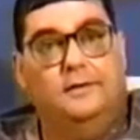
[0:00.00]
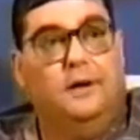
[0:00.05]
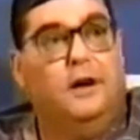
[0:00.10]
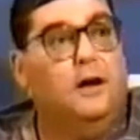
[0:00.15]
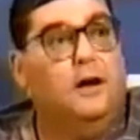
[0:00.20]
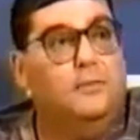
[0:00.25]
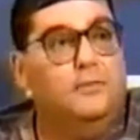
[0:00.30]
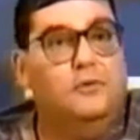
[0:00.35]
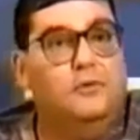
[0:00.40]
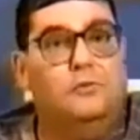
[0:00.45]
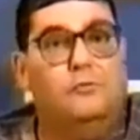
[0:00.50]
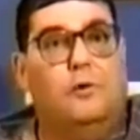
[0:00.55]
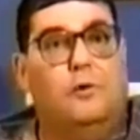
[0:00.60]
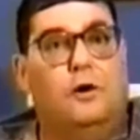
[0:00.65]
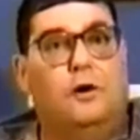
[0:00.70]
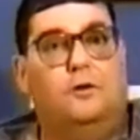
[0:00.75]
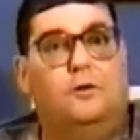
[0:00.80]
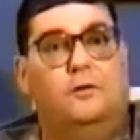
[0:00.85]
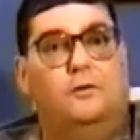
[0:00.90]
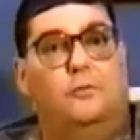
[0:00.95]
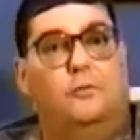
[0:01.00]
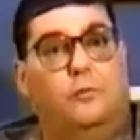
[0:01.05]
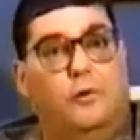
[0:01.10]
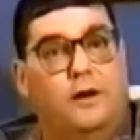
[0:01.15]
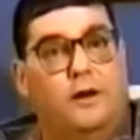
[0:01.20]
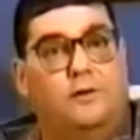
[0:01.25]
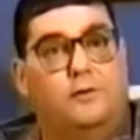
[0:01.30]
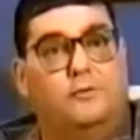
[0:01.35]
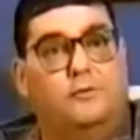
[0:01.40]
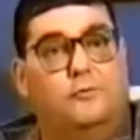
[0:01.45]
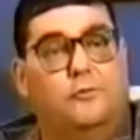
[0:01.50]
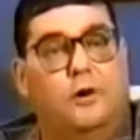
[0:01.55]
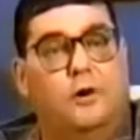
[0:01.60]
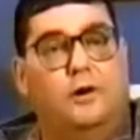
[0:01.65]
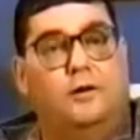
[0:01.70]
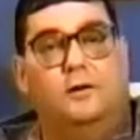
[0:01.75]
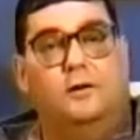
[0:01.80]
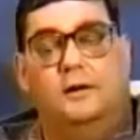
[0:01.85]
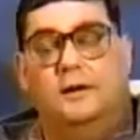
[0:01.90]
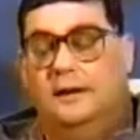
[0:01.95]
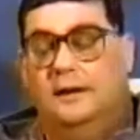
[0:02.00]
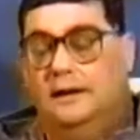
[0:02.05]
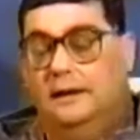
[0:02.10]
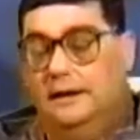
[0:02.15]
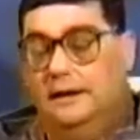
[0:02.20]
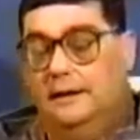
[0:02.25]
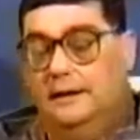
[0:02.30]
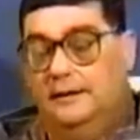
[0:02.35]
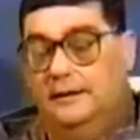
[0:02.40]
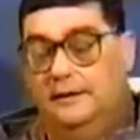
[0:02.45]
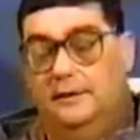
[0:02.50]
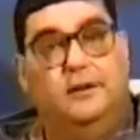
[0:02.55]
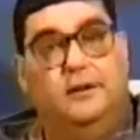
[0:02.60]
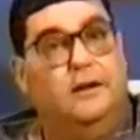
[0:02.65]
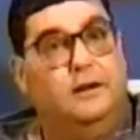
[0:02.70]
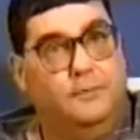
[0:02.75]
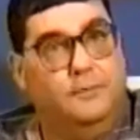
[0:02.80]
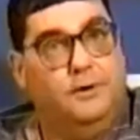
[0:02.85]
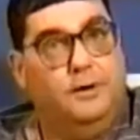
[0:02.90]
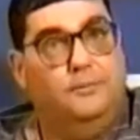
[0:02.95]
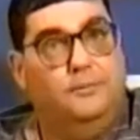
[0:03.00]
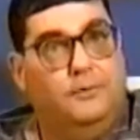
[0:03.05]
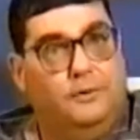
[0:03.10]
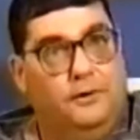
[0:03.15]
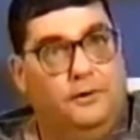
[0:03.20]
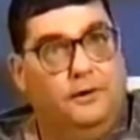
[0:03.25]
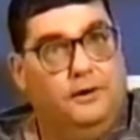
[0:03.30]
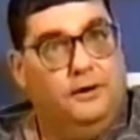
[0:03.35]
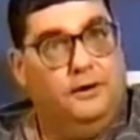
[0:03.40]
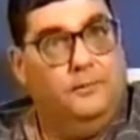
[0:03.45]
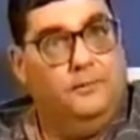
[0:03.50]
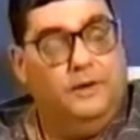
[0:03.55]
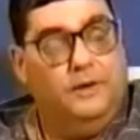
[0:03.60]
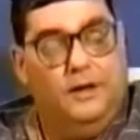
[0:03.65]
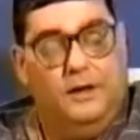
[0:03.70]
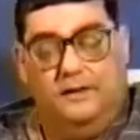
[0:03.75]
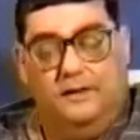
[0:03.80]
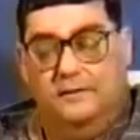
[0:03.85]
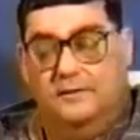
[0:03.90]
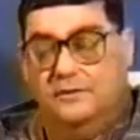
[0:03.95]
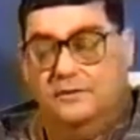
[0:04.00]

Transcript: time you want or the way you want, and if you keep it up, you're going to end up dead.